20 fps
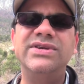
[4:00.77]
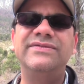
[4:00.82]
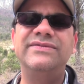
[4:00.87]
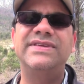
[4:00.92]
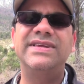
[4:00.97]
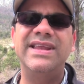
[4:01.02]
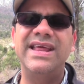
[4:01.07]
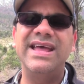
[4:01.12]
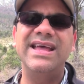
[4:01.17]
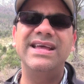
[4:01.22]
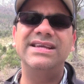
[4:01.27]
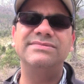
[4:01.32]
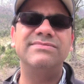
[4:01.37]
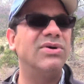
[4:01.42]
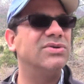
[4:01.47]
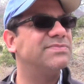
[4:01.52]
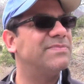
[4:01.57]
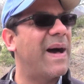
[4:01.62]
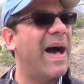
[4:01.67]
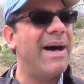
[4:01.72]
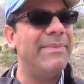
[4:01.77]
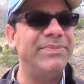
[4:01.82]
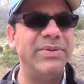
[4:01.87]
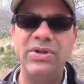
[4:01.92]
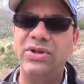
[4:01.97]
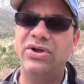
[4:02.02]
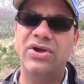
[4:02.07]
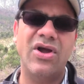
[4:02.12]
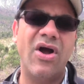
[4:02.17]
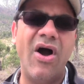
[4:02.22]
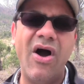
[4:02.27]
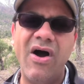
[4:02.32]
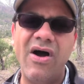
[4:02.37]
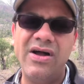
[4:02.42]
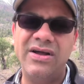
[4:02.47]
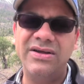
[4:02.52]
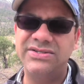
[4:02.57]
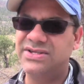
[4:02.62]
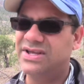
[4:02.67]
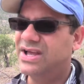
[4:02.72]
of today's most popular
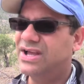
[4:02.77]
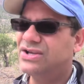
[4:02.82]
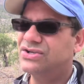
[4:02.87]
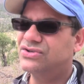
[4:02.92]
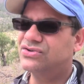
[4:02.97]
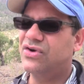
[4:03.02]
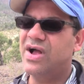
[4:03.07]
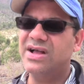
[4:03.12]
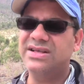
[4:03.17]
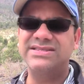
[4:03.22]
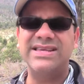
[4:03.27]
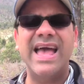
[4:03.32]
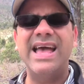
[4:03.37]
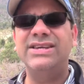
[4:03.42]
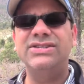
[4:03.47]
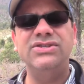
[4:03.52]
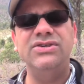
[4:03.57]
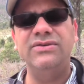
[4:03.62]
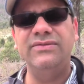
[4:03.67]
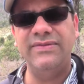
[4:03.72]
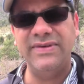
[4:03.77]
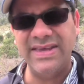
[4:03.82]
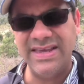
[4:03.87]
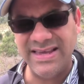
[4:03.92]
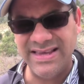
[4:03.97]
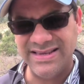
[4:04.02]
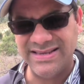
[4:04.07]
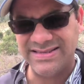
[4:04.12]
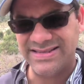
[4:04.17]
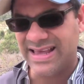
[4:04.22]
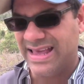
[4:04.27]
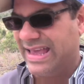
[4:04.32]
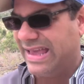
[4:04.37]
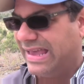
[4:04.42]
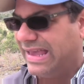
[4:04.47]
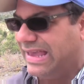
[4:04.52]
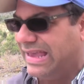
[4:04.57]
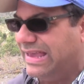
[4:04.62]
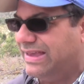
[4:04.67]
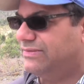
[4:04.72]
cars, trucks, SUVs,
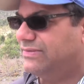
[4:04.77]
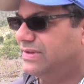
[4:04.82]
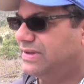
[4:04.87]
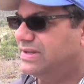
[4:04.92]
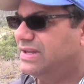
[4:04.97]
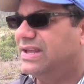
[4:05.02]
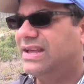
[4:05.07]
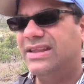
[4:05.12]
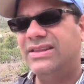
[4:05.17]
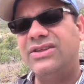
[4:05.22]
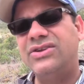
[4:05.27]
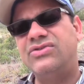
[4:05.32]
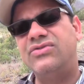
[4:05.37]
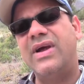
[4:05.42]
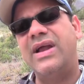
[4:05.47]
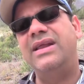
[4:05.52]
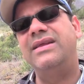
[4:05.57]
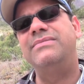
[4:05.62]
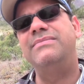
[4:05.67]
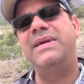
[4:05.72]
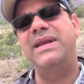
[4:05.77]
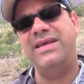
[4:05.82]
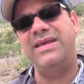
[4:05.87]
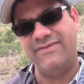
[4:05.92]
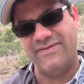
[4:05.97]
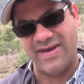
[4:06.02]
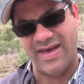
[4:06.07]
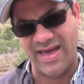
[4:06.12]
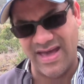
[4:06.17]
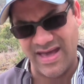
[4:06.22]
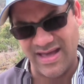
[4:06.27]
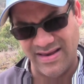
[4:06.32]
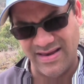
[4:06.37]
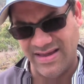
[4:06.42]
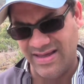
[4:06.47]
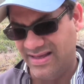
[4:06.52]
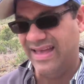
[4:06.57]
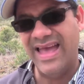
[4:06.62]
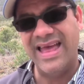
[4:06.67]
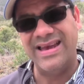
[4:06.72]
even the dreaded minivan,
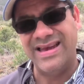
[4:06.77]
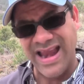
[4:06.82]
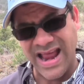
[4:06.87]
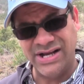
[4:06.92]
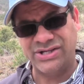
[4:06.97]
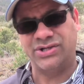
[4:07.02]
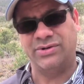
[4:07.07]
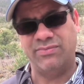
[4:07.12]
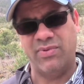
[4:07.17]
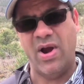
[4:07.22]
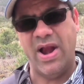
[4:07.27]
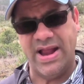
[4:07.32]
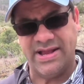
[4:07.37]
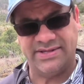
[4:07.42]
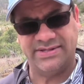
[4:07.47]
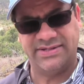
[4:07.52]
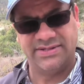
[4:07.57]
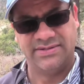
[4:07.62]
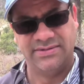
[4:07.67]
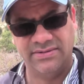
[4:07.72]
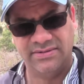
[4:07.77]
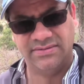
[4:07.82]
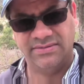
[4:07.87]
and nature brakes